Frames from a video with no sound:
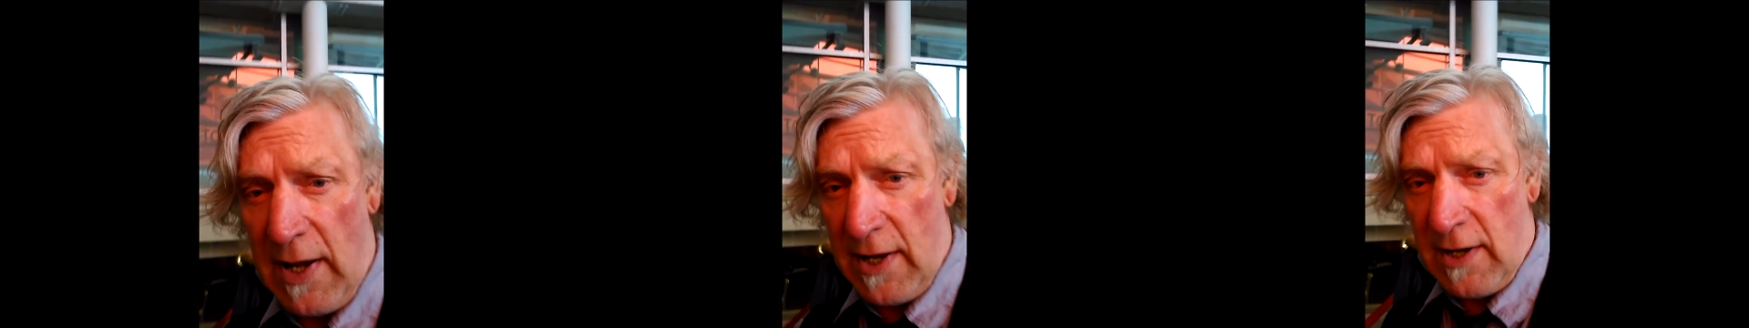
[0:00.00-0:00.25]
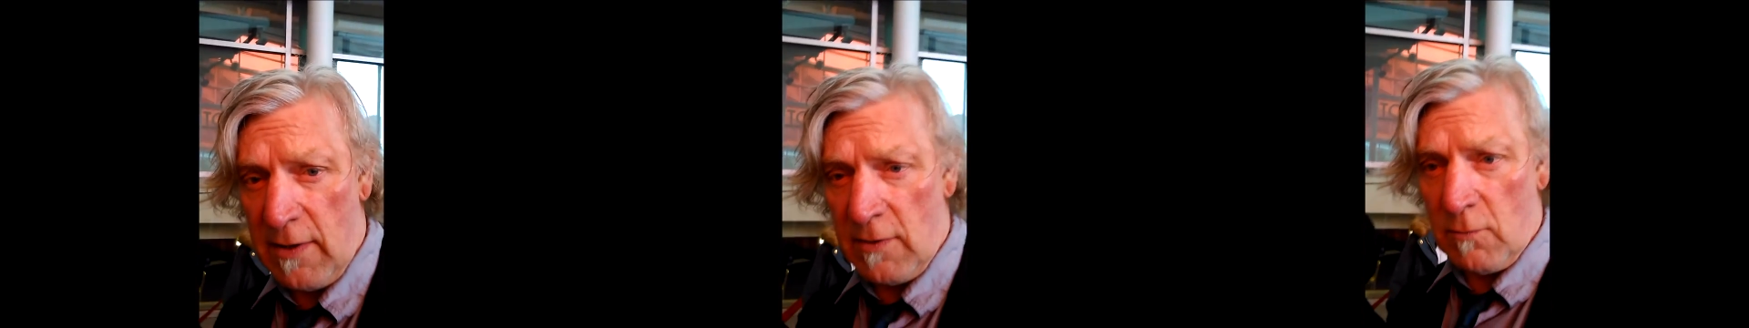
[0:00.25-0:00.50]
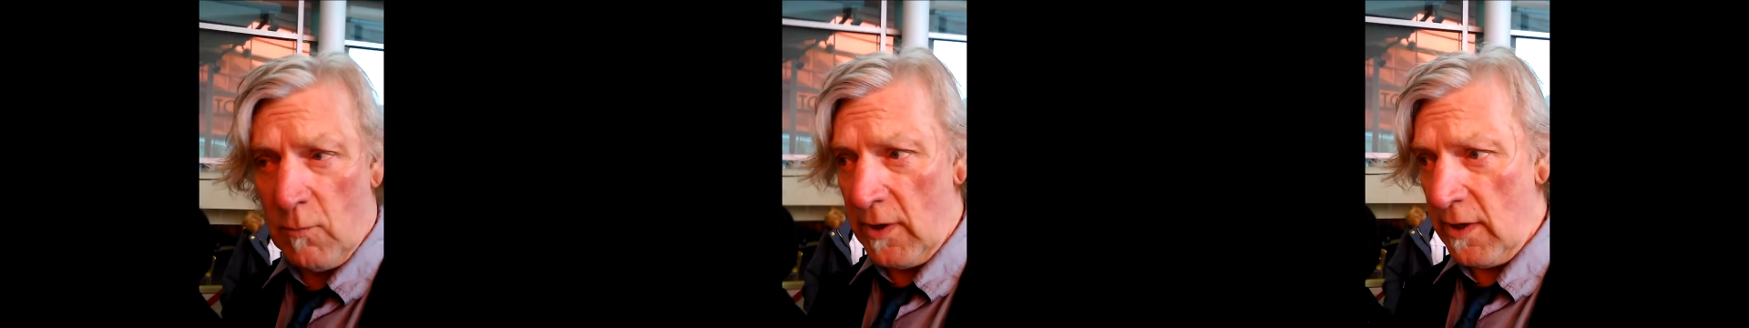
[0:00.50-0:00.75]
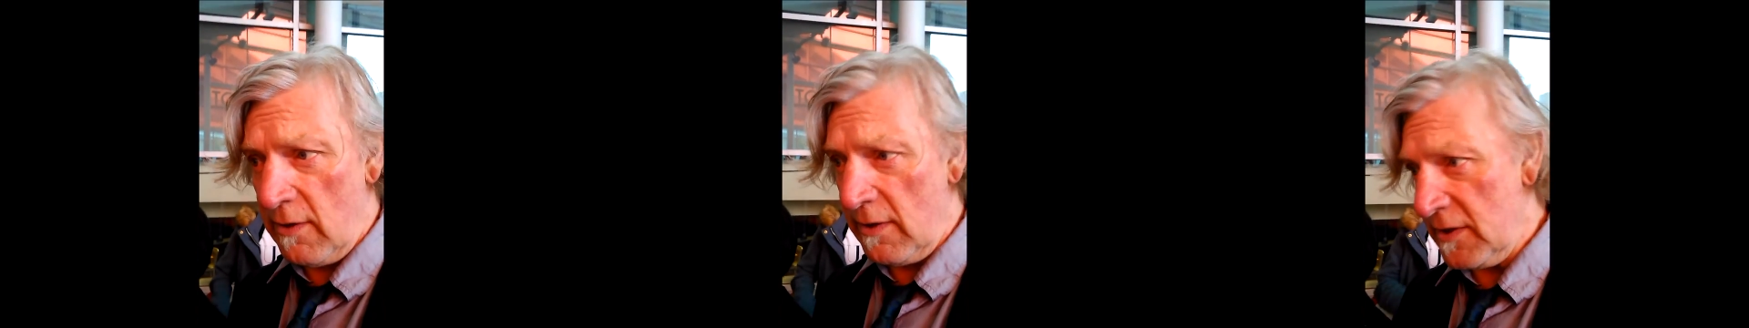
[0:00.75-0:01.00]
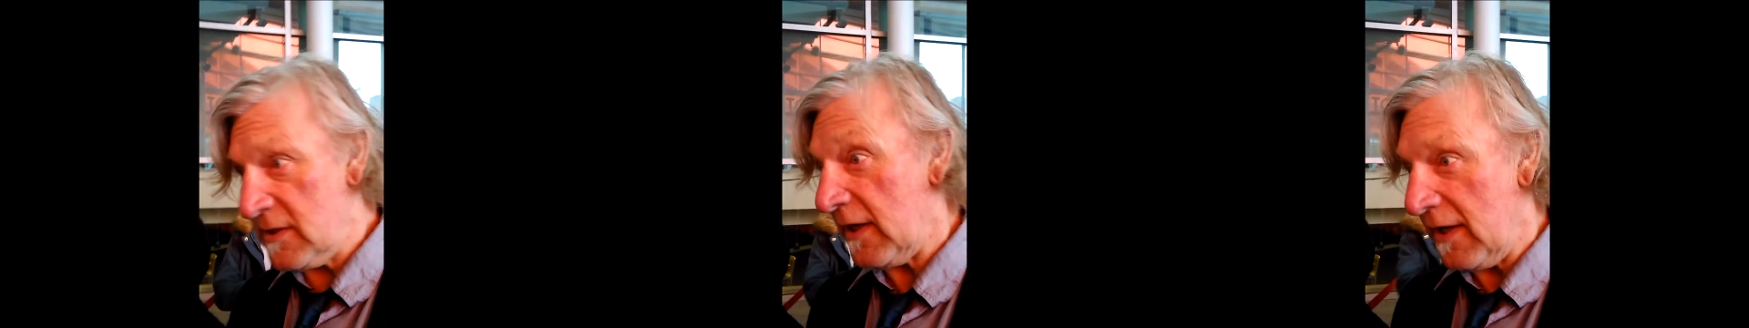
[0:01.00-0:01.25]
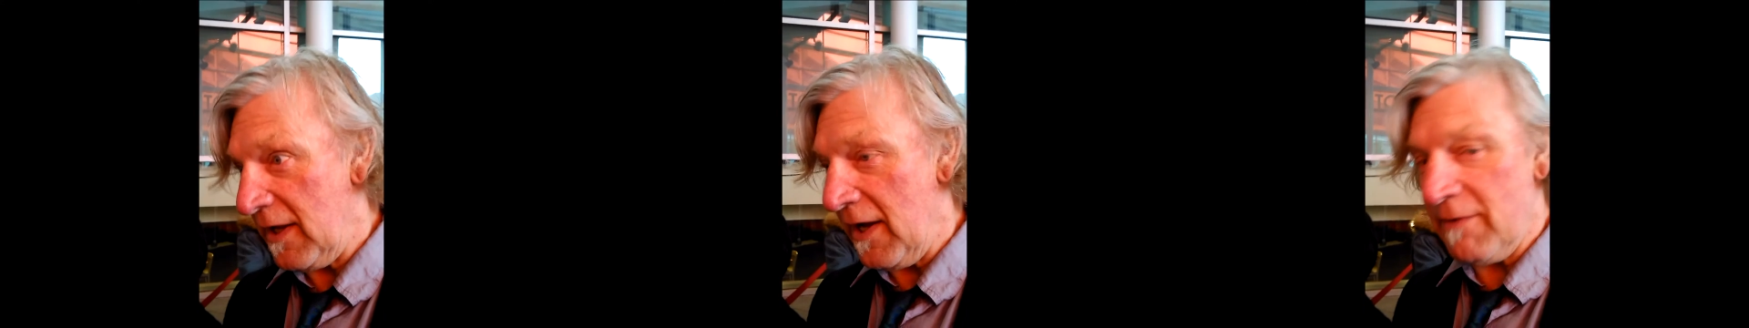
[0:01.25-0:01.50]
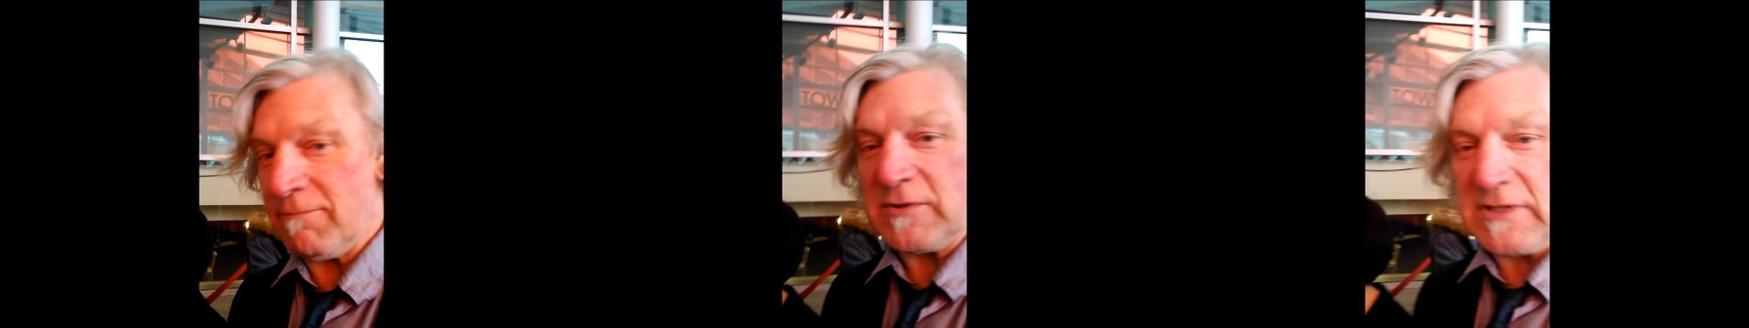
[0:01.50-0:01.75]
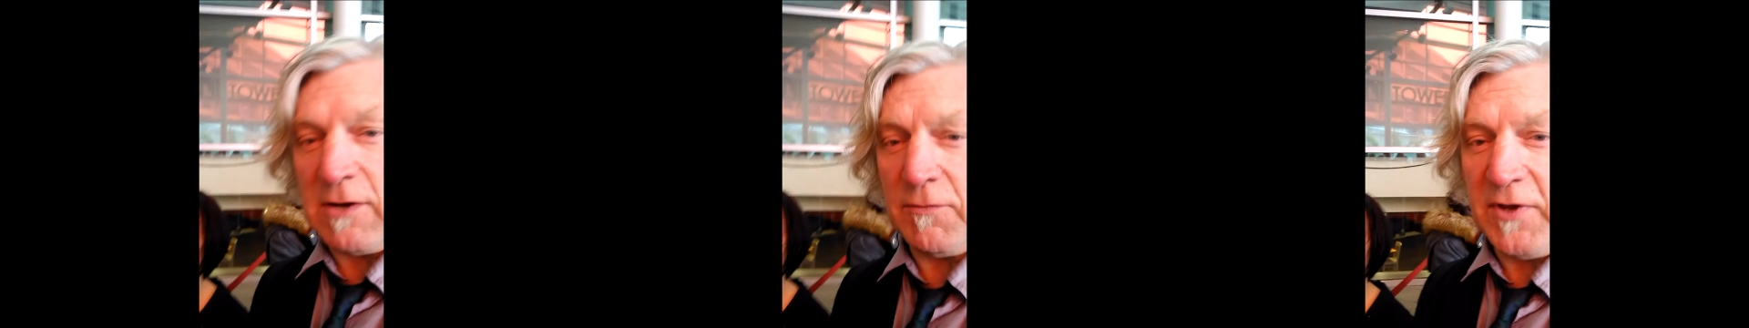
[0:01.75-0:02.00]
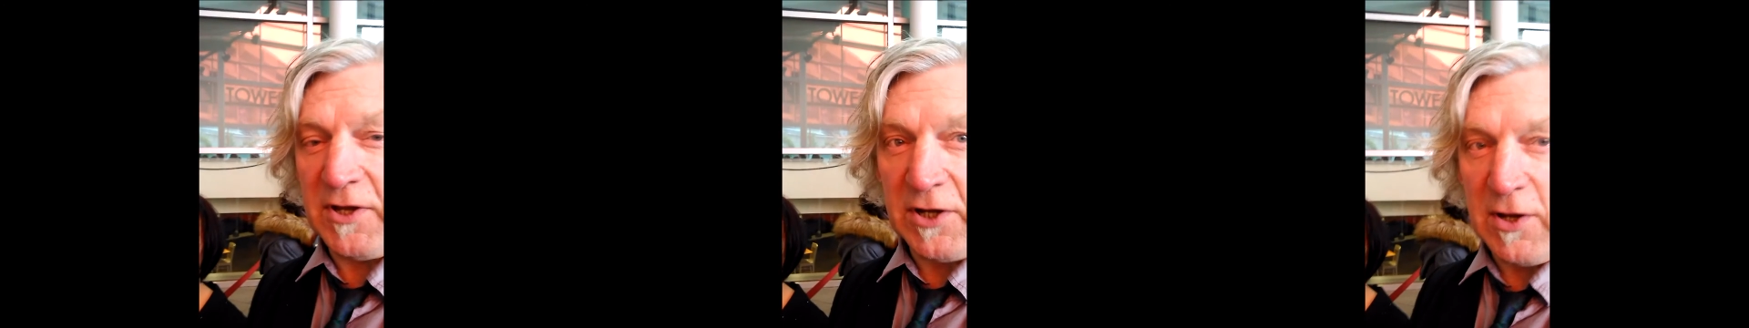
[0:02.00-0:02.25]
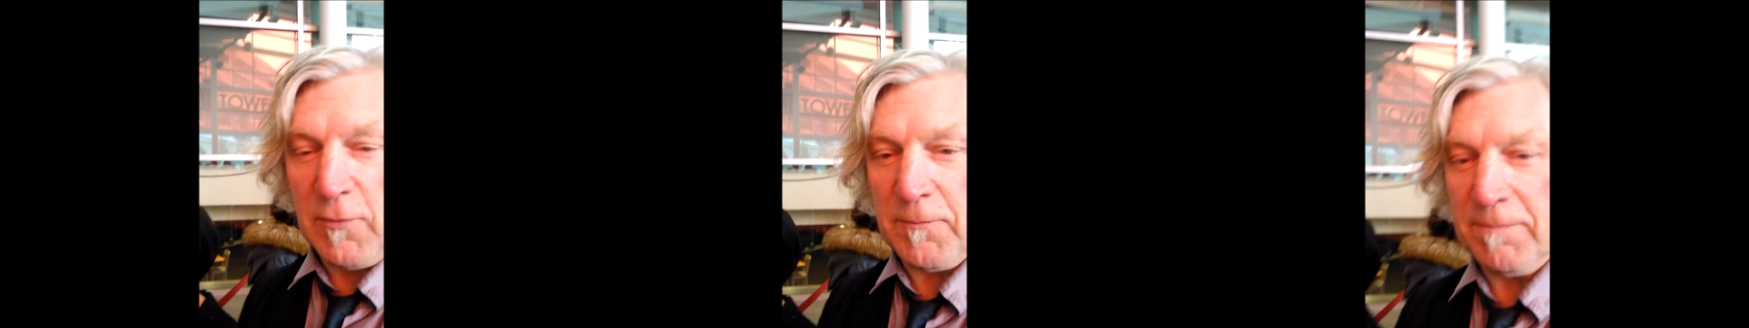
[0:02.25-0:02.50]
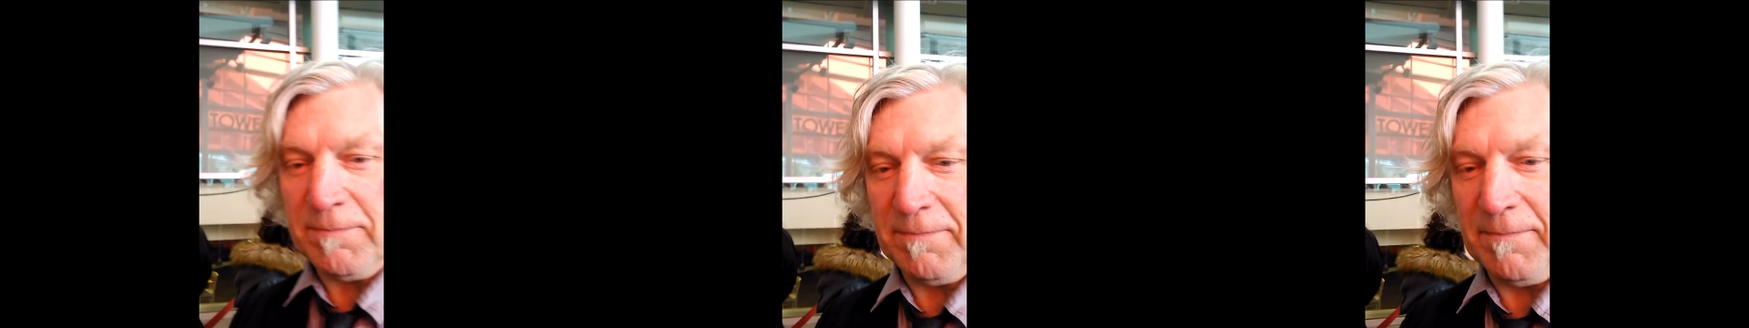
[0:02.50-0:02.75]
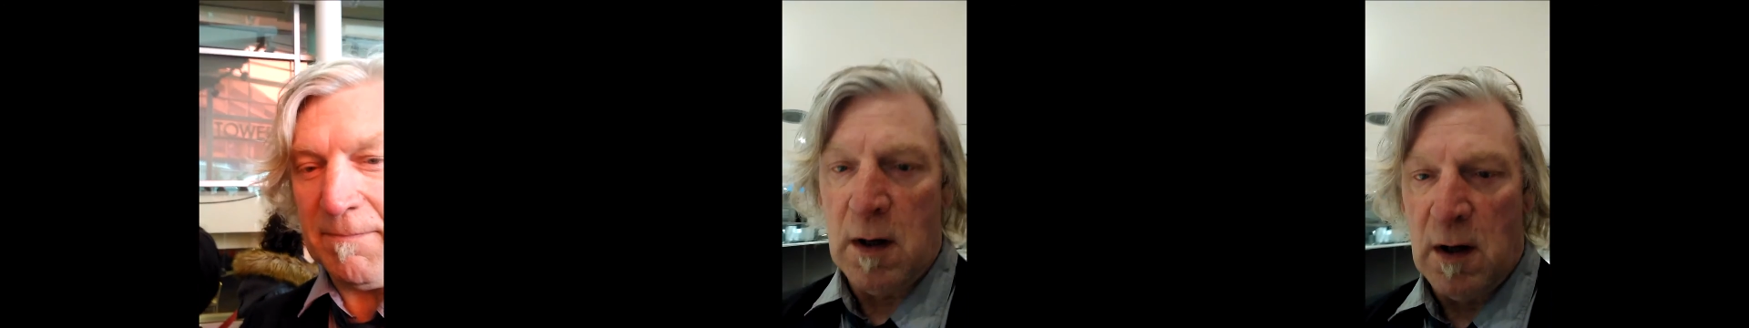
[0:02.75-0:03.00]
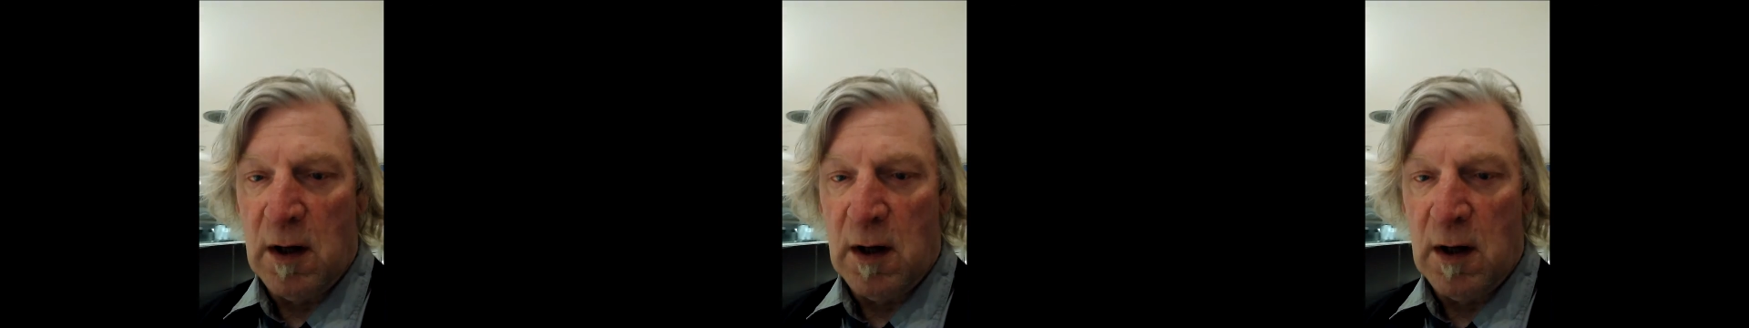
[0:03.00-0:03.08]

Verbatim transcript: and we're in the ticket line. So there you go.